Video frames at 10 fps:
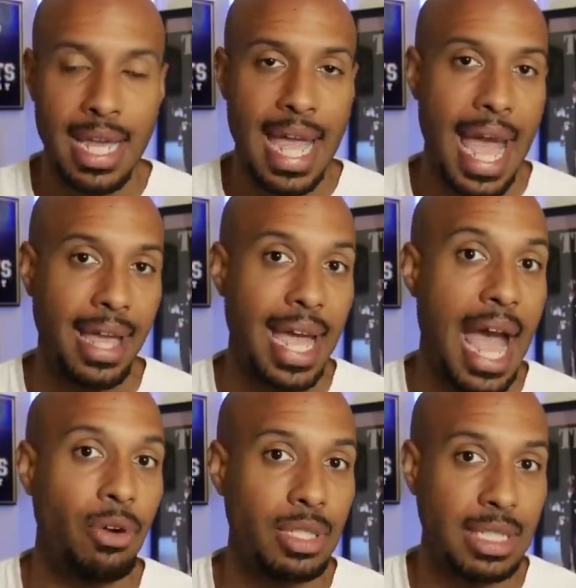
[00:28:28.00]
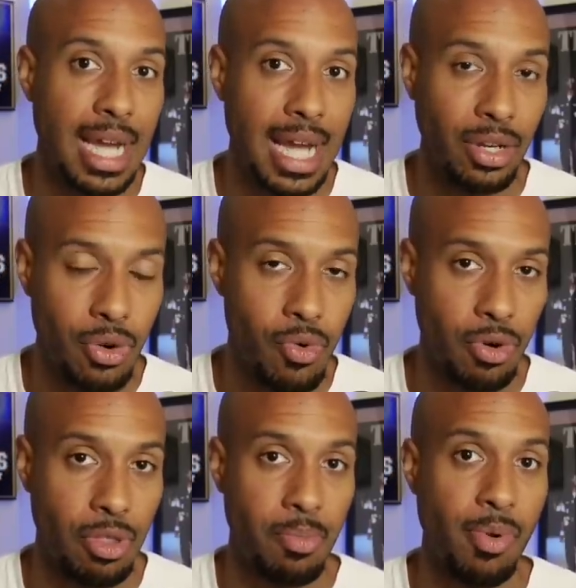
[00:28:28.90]
at outside corner,
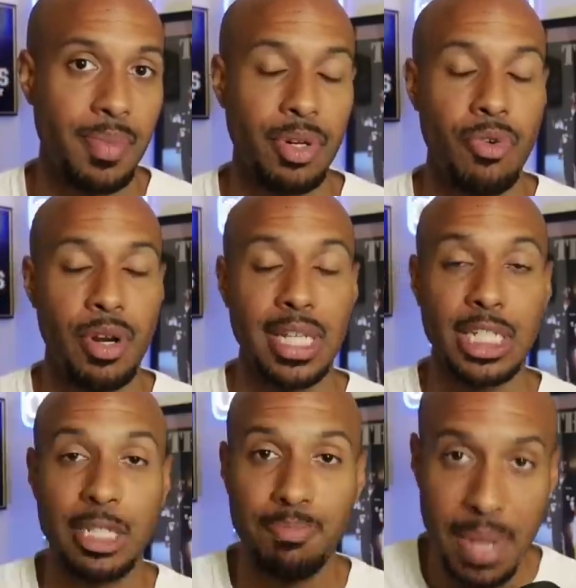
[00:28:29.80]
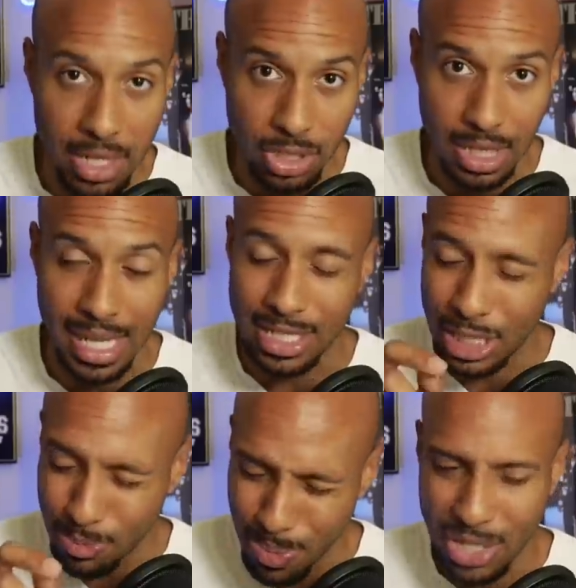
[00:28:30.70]
the perimeter corner, especially
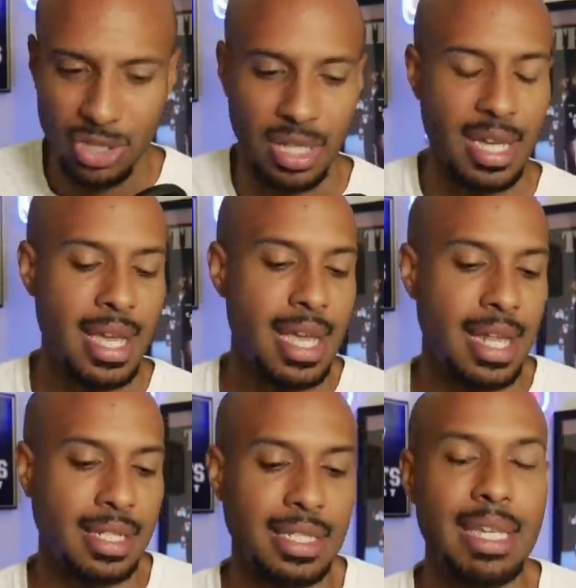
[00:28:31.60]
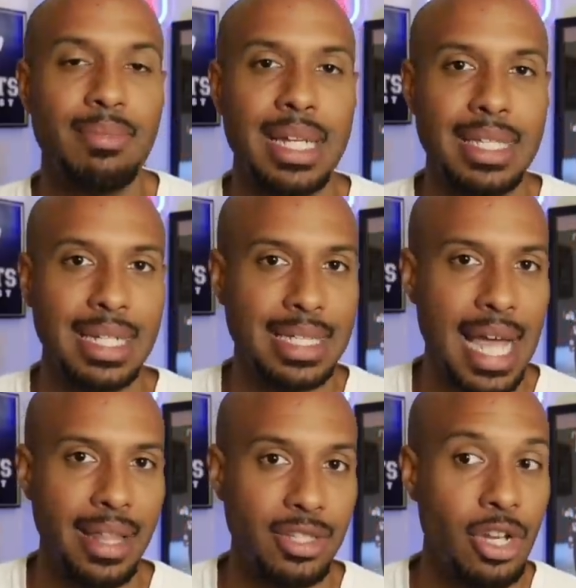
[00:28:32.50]
in a scheme like Dennis
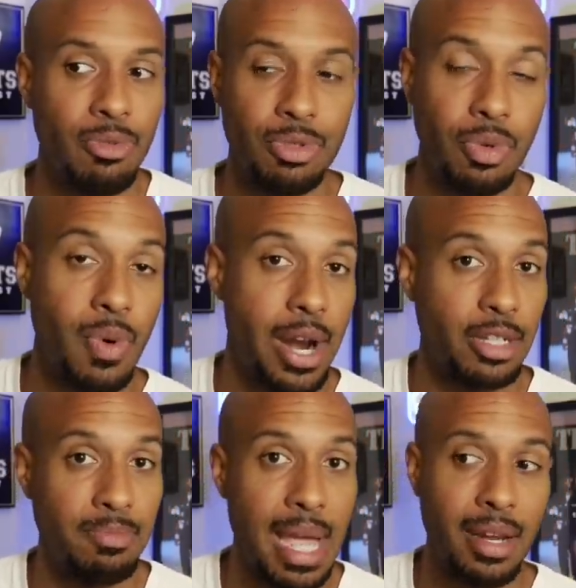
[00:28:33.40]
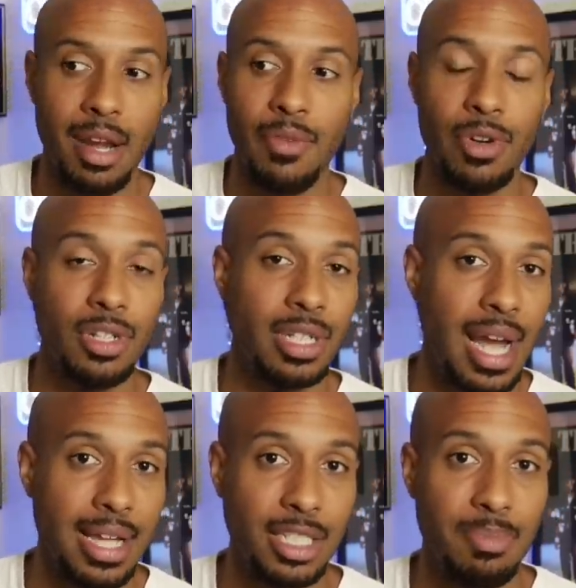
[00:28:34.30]
Allen's, which requires man coverage,
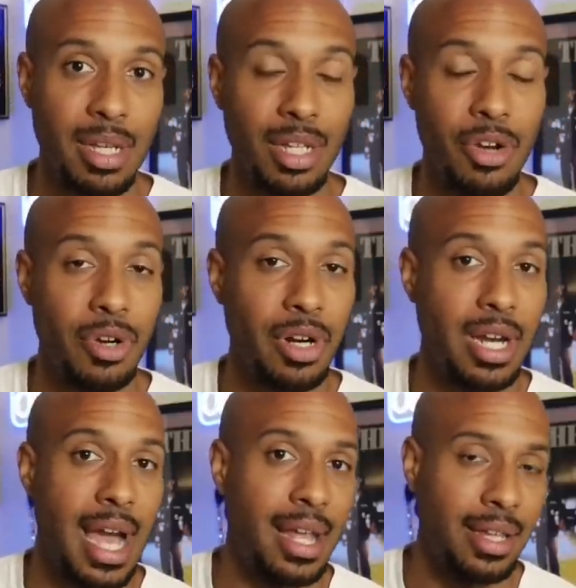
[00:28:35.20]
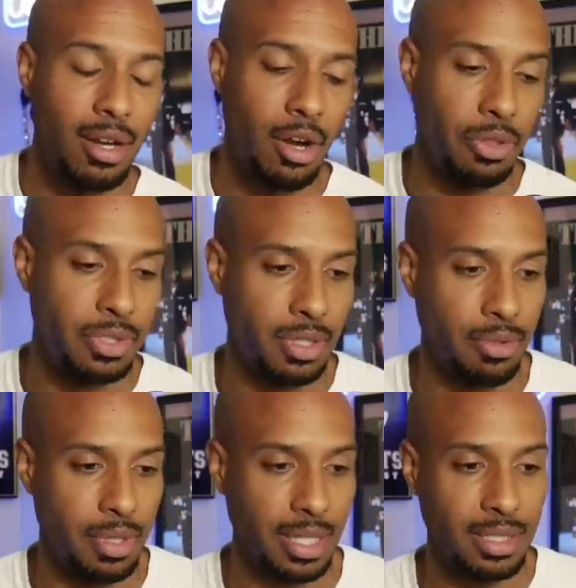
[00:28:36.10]
guys to be alone on an island, all those other
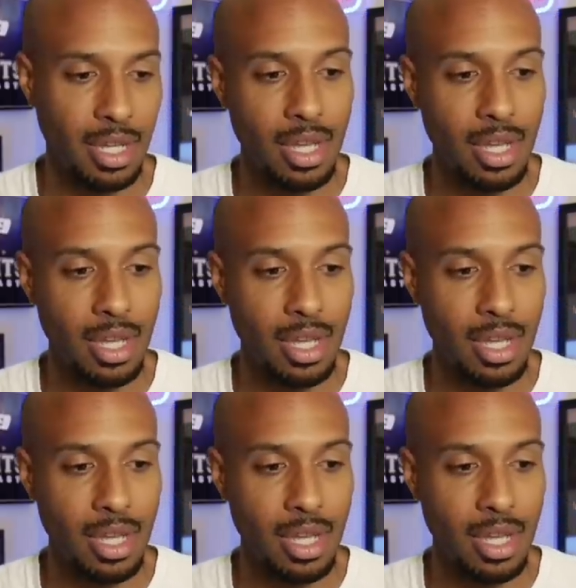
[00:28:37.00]
things.